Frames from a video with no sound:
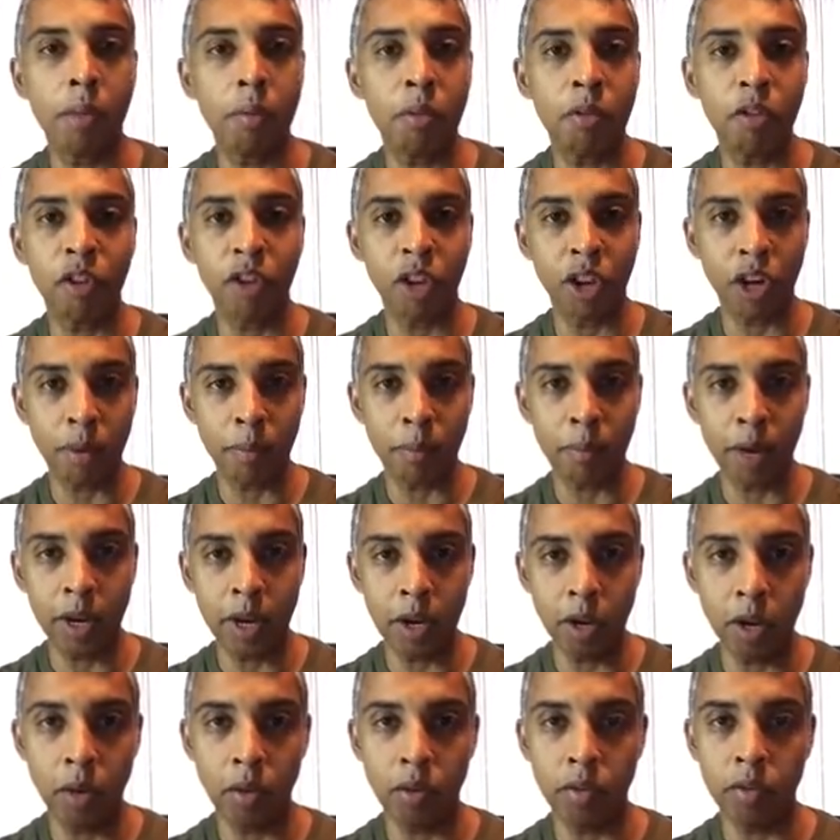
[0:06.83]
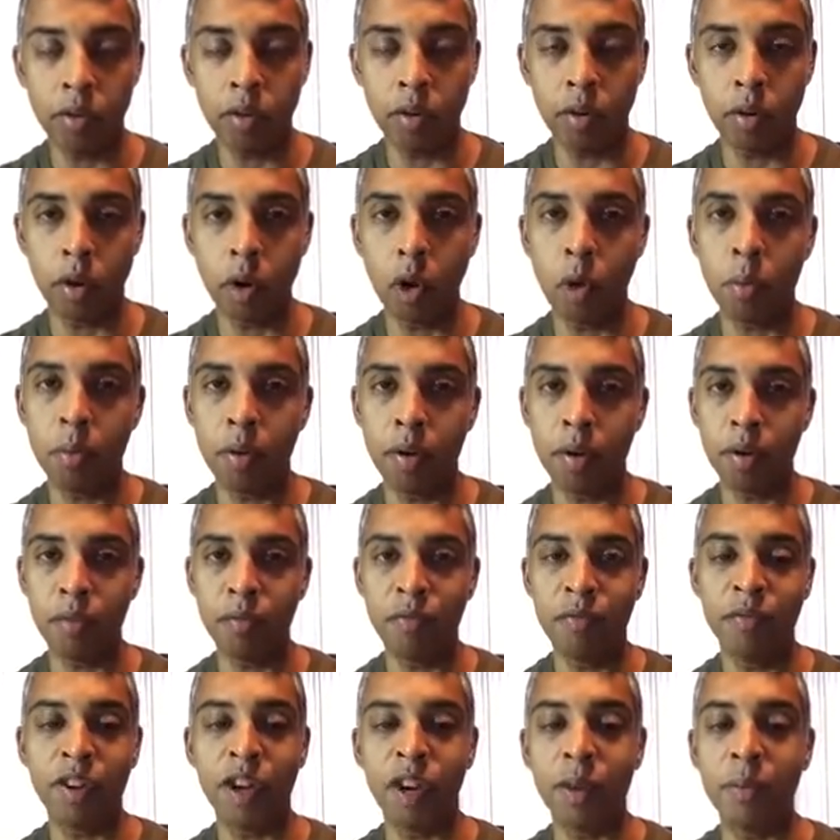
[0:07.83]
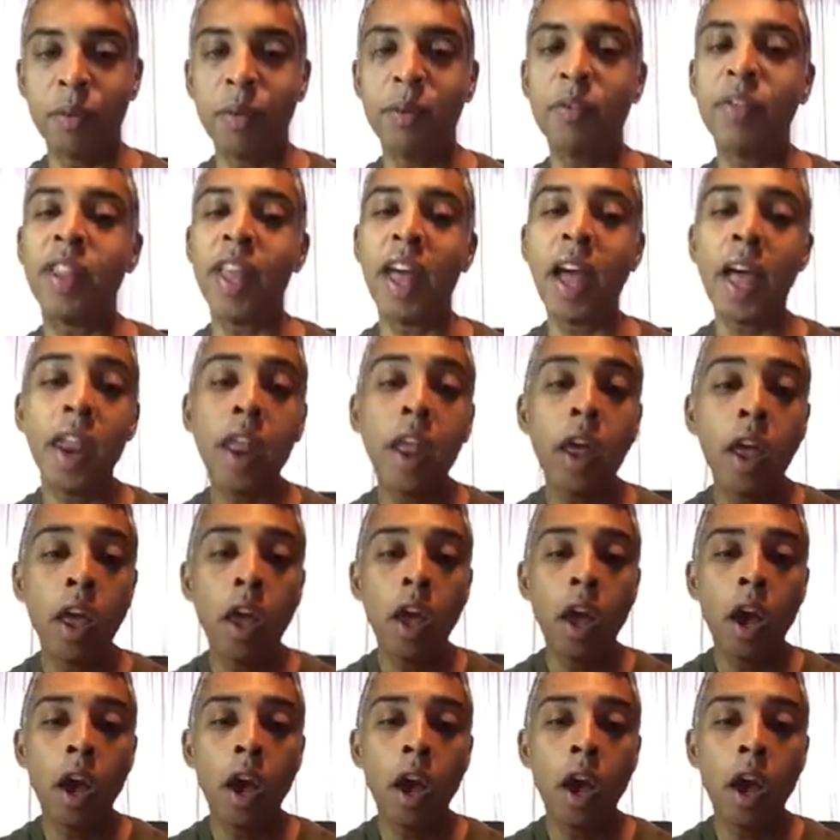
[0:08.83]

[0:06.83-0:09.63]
I'm just looking at my notes, so I hope you forgive me for that.